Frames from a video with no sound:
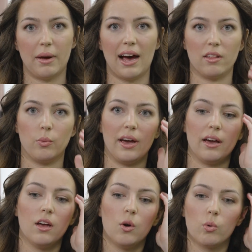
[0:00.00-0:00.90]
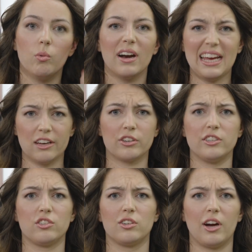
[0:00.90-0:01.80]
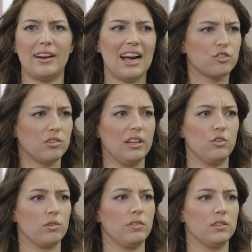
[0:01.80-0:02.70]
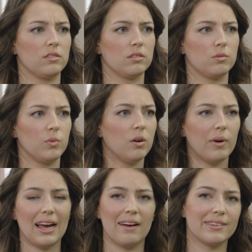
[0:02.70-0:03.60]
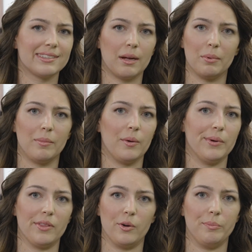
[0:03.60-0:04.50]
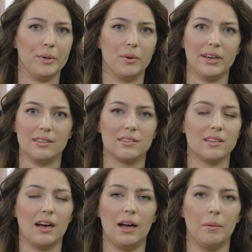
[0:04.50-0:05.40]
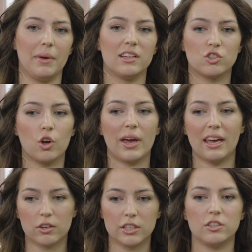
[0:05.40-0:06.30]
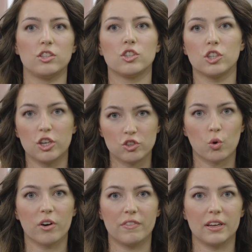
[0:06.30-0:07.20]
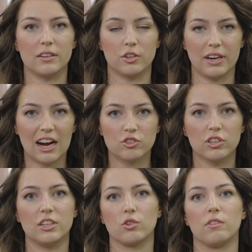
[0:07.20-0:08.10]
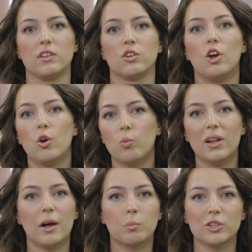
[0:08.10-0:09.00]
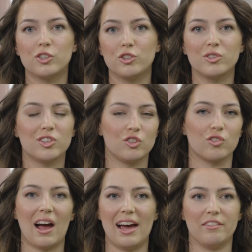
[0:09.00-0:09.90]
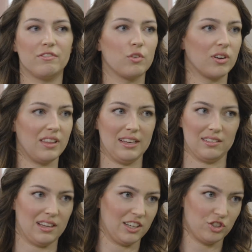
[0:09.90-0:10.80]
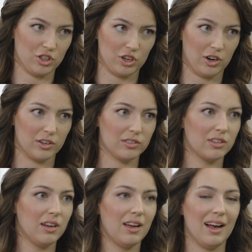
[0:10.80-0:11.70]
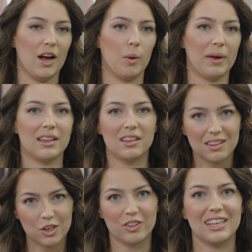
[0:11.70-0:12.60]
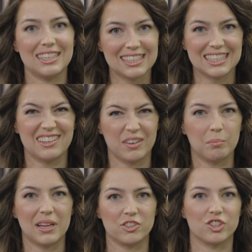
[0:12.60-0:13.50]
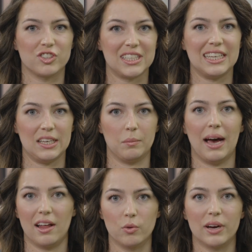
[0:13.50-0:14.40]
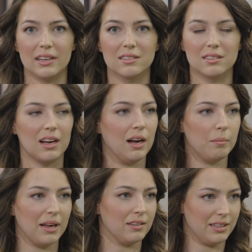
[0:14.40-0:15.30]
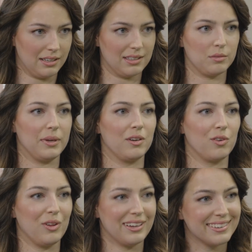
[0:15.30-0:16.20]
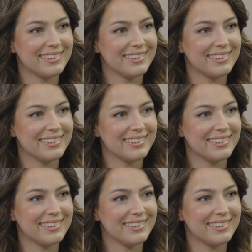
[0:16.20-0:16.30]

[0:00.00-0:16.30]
pathway, we want to increase your natural endorphins. We don't want to have to supplement with opioids. And so increasing your natural endorphins will help reduce the drive for things like sugars. And, the addictive and pleasure-seeking pathways LDN does play a role in.